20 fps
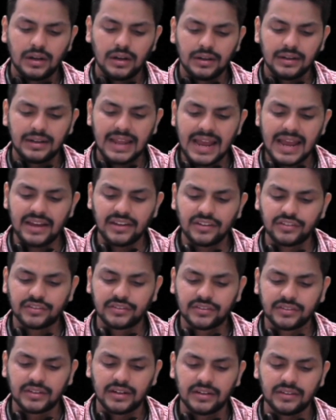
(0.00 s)
dash
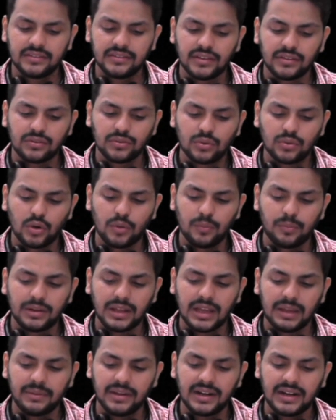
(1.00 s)
sets the scope,
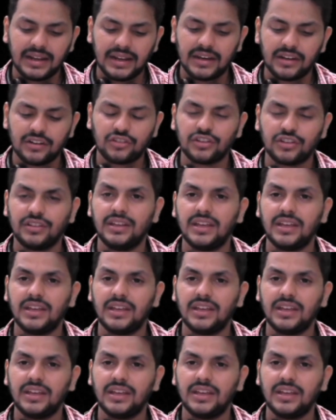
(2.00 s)
timing and direction.